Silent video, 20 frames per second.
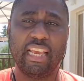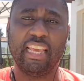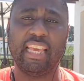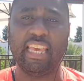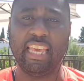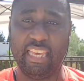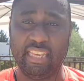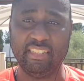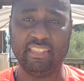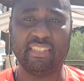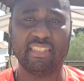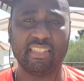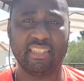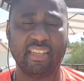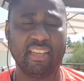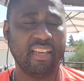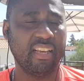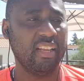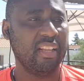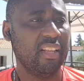is,
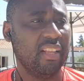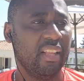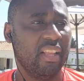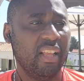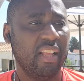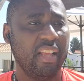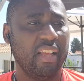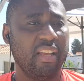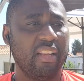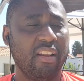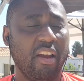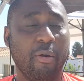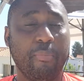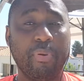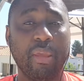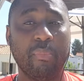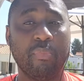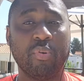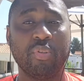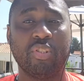there are
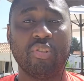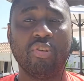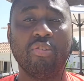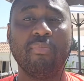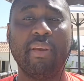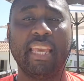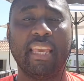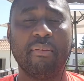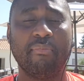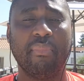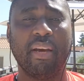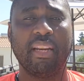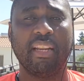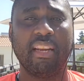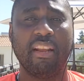people still making money.